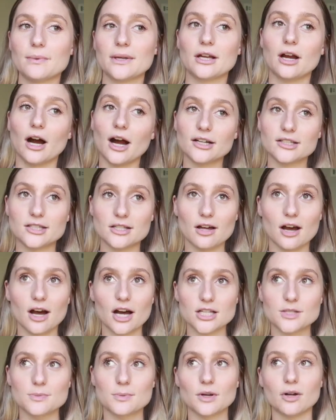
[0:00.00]
we got to the
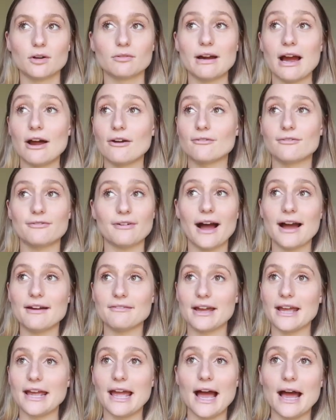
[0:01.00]
hospital around
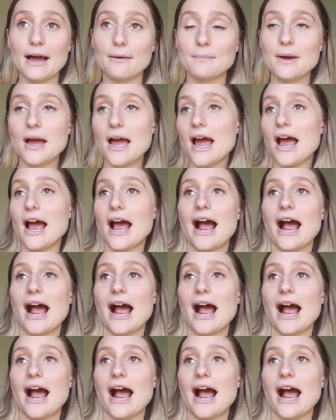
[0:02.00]
5 a.m.